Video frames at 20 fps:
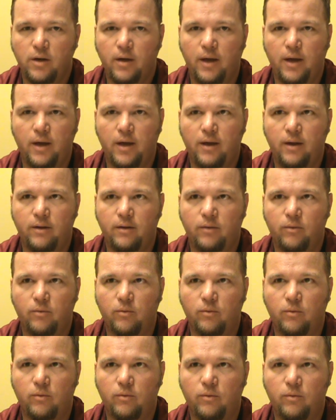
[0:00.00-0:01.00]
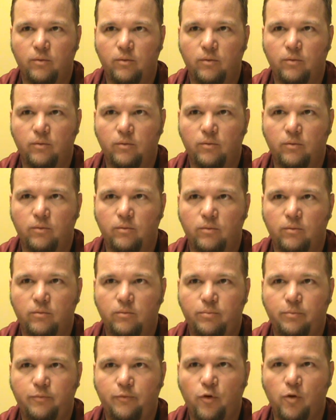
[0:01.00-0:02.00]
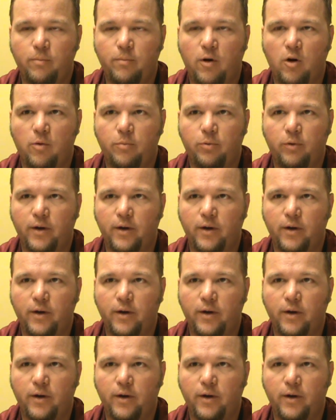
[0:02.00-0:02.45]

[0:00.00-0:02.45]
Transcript: And football